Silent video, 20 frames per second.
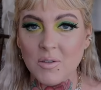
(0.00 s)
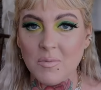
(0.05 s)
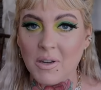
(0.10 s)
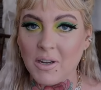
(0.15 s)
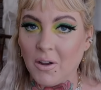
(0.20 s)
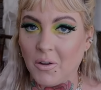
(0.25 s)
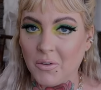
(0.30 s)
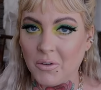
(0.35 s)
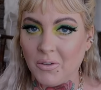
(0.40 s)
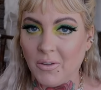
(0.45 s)
to
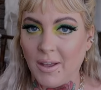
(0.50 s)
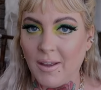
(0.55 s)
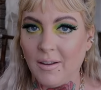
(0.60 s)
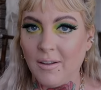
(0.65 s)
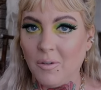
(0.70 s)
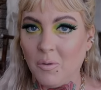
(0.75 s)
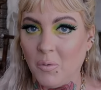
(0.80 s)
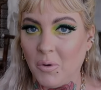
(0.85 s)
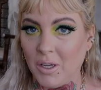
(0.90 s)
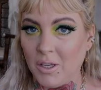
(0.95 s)
my other
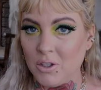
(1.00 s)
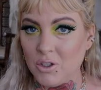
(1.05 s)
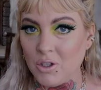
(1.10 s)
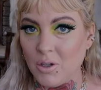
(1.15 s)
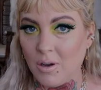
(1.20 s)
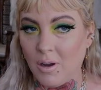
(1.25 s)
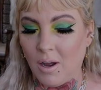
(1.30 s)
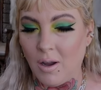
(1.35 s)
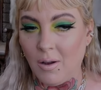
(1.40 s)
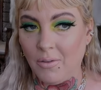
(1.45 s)
leg, which
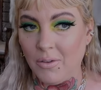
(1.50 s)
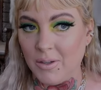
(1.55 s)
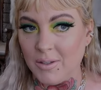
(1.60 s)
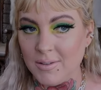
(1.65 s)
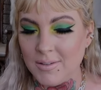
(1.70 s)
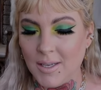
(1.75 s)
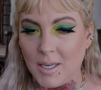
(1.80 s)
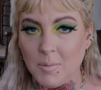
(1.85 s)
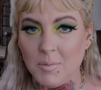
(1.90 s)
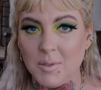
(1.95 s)
on the
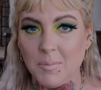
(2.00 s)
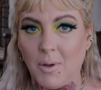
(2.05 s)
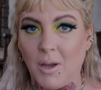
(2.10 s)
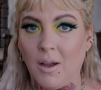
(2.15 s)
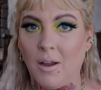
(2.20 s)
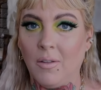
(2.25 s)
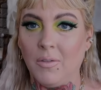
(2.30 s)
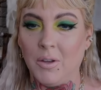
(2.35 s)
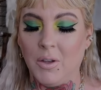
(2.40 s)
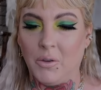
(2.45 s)
same
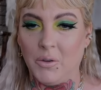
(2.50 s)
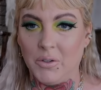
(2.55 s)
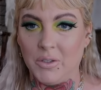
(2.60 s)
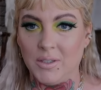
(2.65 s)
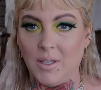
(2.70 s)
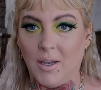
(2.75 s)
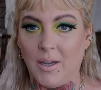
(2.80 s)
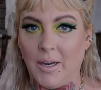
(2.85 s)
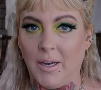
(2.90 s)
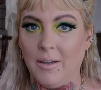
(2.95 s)
spot on the other
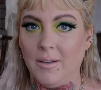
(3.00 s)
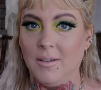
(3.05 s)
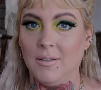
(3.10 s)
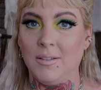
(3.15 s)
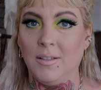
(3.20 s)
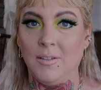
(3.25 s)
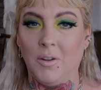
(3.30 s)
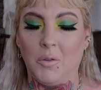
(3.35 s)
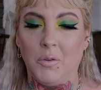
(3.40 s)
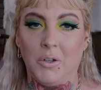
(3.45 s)
side is
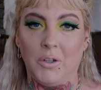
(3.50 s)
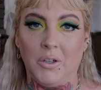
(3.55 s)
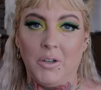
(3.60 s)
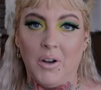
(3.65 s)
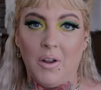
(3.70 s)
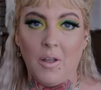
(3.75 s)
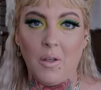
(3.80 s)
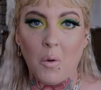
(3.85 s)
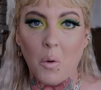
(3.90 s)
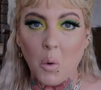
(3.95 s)

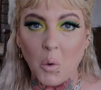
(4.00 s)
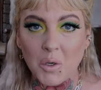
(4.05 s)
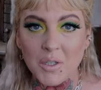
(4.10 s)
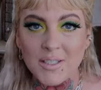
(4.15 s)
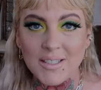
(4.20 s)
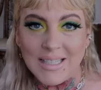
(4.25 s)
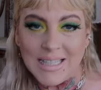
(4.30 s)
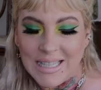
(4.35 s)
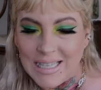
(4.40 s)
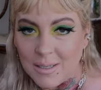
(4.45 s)
another
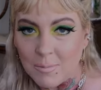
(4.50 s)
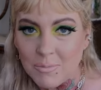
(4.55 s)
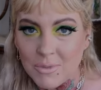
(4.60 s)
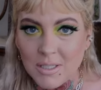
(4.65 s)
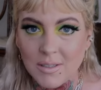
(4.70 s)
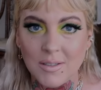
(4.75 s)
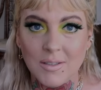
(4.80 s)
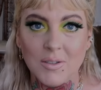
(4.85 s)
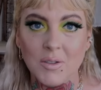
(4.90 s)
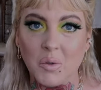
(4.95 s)
horse themed
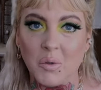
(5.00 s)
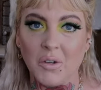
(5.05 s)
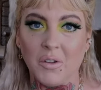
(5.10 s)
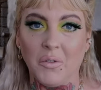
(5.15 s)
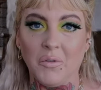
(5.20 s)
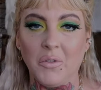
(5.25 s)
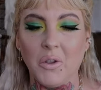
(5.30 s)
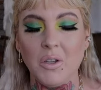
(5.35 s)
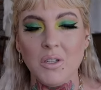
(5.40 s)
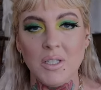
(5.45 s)
sort
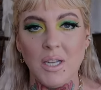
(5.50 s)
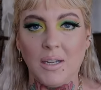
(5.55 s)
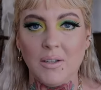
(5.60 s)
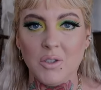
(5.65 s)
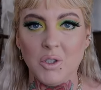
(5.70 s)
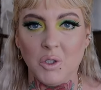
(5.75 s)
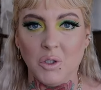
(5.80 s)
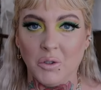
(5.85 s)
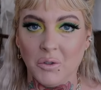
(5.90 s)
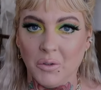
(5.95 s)
of
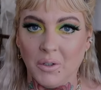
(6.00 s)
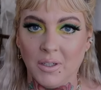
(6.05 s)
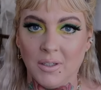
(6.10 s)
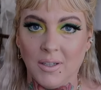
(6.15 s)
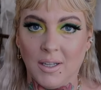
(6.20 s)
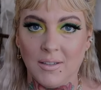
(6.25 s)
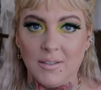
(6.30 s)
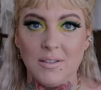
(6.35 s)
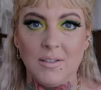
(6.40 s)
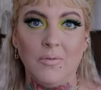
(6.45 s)
tattoo and
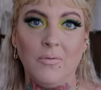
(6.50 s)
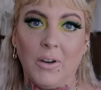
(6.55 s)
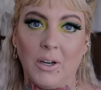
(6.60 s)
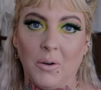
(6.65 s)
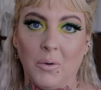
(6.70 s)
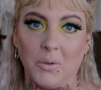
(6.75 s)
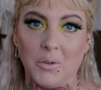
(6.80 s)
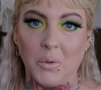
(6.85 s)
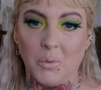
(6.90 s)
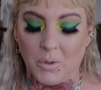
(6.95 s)
that's
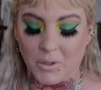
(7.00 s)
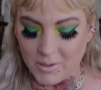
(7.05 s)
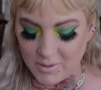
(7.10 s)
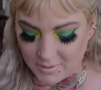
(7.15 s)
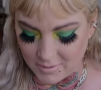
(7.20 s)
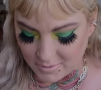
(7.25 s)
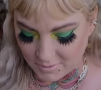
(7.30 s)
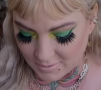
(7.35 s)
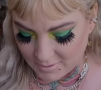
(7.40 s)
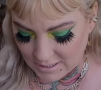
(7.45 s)
Pharaoh's
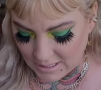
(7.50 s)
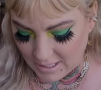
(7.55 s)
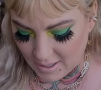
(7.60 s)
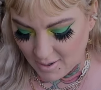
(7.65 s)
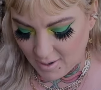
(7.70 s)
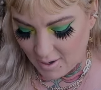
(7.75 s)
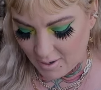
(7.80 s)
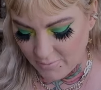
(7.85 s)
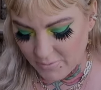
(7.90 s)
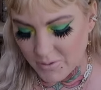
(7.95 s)
horses.
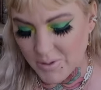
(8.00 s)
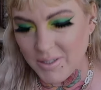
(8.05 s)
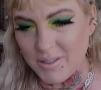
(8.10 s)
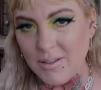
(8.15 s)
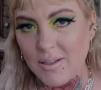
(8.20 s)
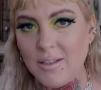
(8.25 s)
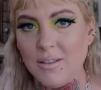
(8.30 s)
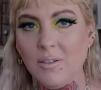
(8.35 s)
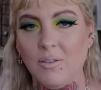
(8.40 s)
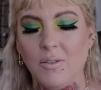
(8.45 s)
I've always
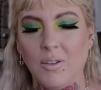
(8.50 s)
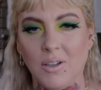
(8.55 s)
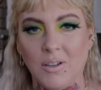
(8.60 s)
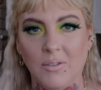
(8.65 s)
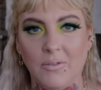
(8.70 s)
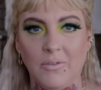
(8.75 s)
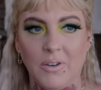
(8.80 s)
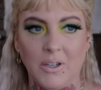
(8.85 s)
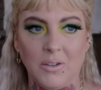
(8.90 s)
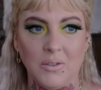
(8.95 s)
liked the look
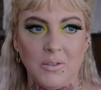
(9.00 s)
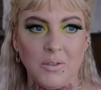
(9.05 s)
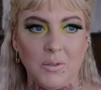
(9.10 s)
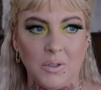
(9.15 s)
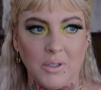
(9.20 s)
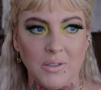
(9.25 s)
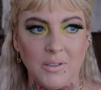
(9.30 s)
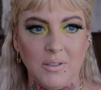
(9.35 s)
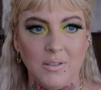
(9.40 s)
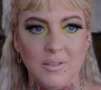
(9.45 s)
of Pharaoh's
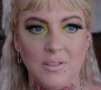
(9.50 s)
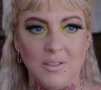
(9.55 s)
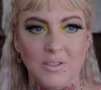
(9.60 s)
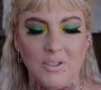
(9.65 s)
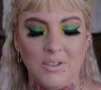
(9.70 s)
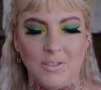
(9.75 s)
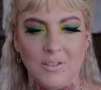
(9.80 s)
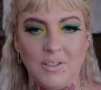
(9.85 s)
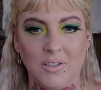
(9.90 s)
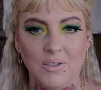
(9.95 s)
horses.
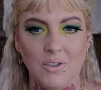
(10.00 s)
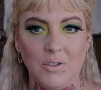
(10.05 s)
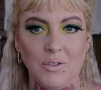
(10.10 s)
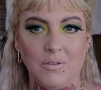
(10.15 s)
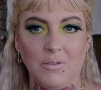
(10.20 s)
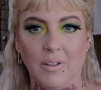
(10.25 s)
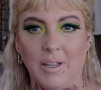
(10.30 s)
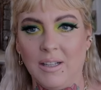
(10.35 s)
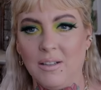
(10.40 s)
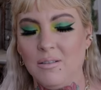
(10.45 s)
It's just such a
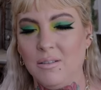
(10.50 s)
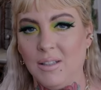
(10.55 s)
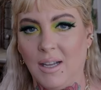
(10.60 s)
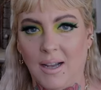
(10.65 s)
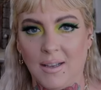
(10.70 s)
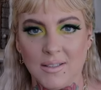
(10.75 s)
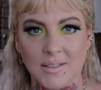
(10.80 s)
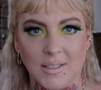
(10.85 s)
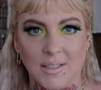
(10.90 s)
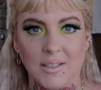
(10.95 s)
like
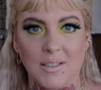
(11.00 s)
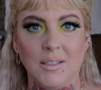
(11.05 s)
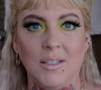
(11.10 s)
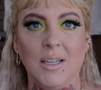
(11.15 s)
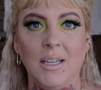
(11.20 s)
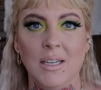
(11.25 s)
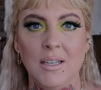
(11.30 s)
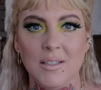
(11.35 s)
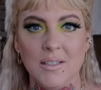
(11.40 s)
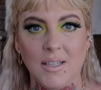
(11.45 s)
classic
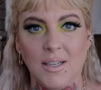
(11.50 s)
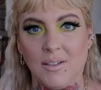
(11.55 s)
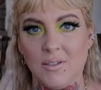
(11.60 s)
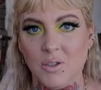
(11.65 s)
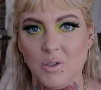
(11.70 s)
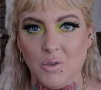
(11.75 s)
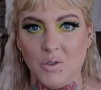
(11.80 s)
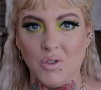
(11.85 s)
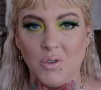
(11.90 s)
tattoo